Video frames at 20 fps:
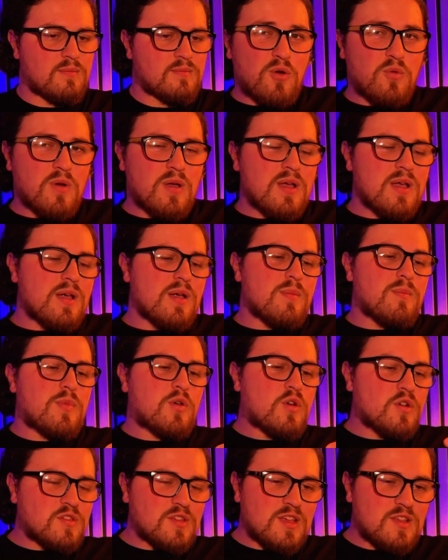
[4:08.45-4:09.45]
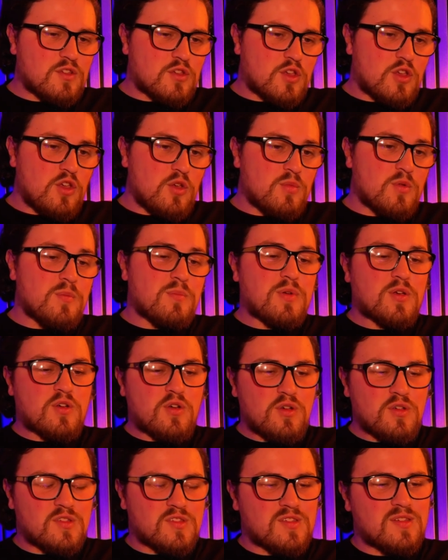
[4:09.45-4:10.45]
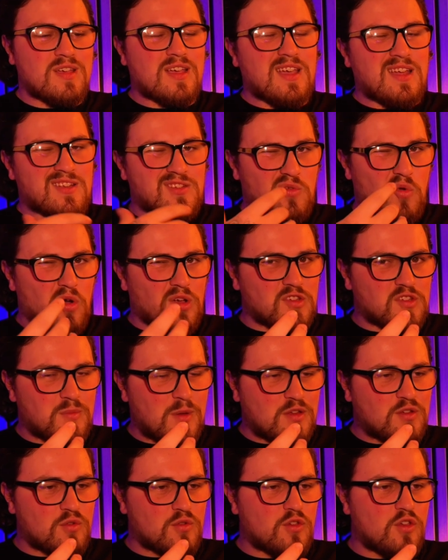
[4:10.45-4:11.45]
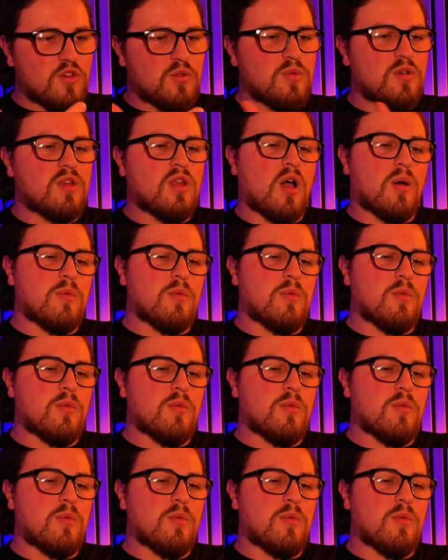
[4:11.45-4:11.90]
Now, because it is a Cuban, because it's quite a special Cuban,